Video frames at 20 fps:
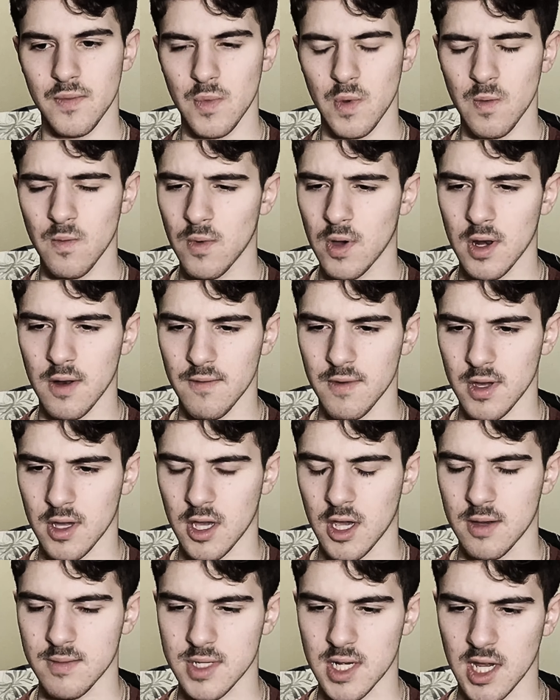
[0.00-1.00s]
One of the
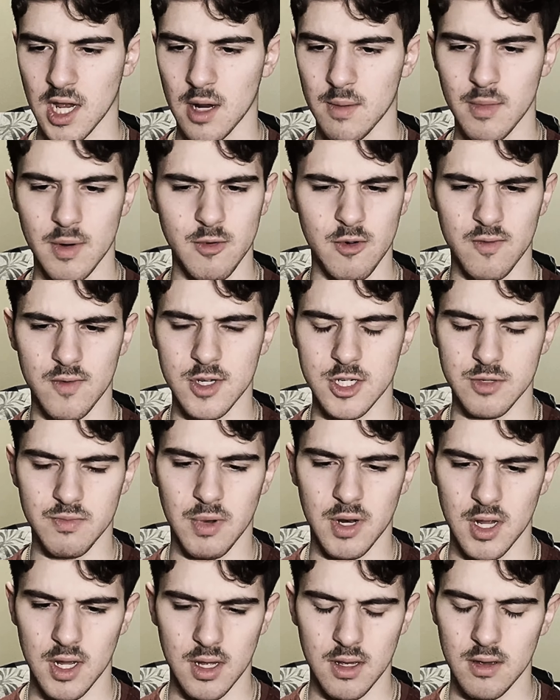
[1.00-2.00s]
games, I can't remember which, but
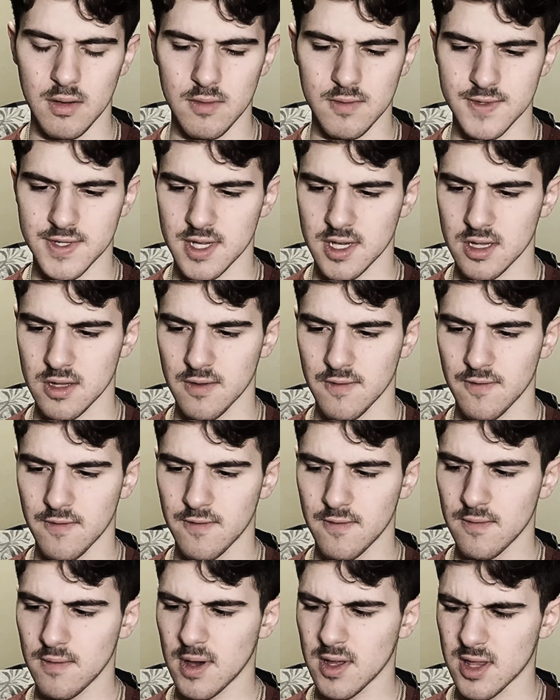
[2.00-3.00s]
it was like the,
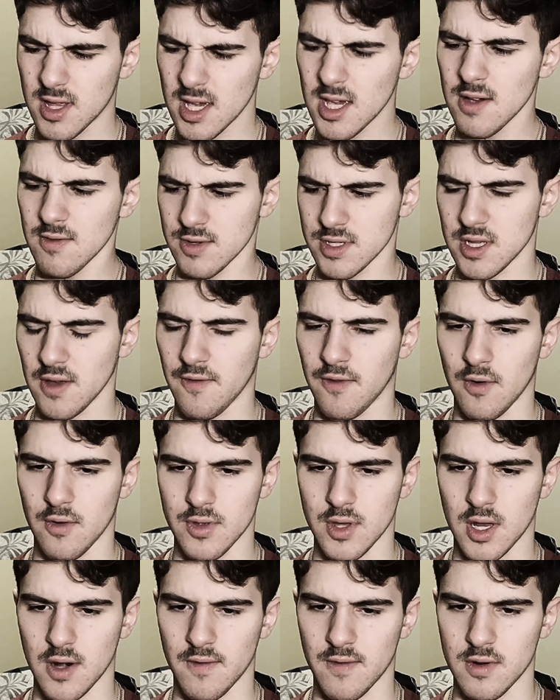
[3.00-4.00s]
I think it was the fourth
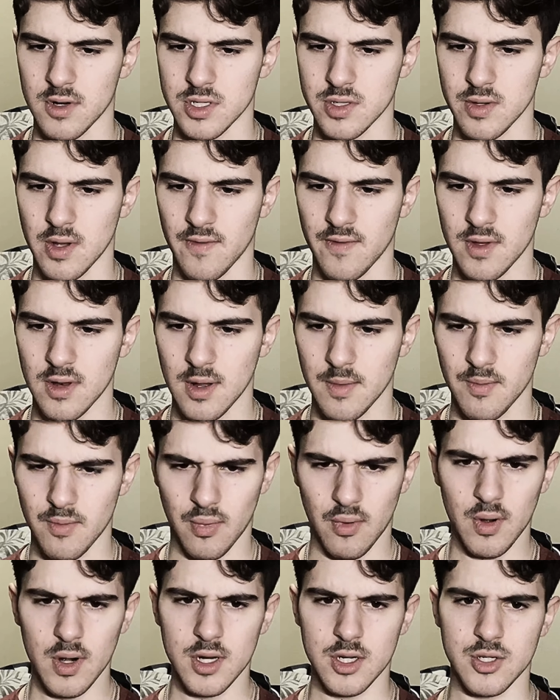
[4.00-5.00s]
anniversary of it, I'm
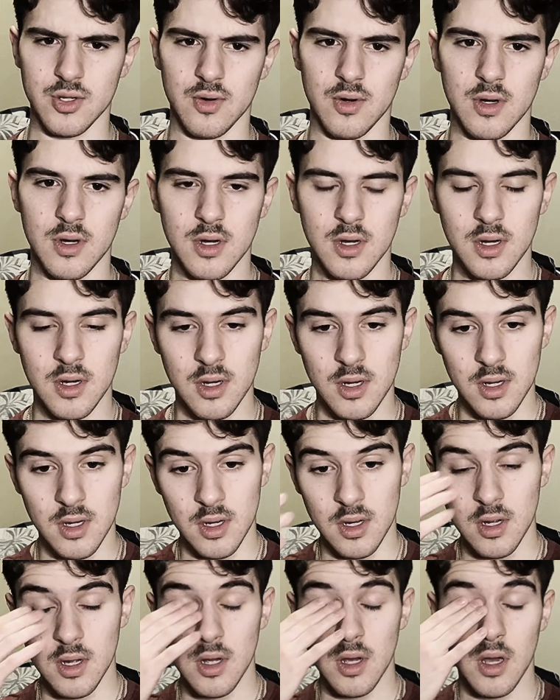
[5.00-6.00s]
pretty sure.
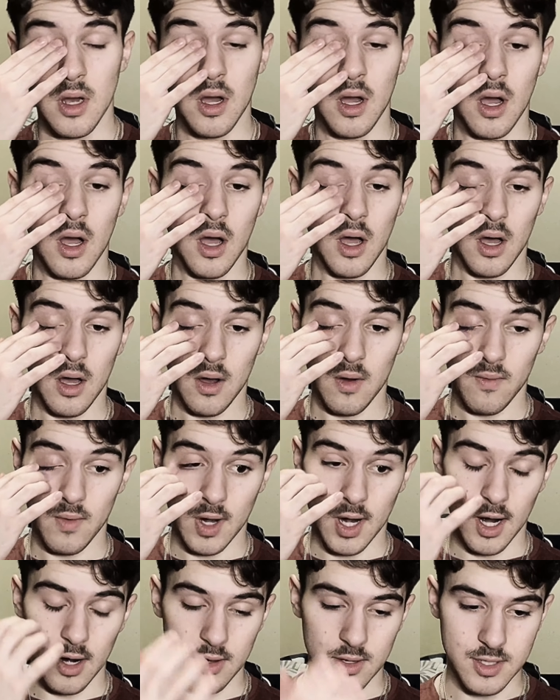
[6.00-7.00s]
Uh,
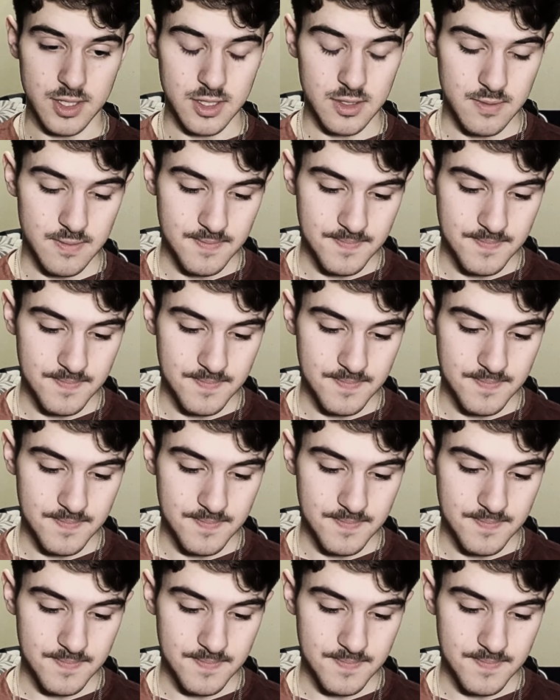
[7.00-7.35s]
regardless,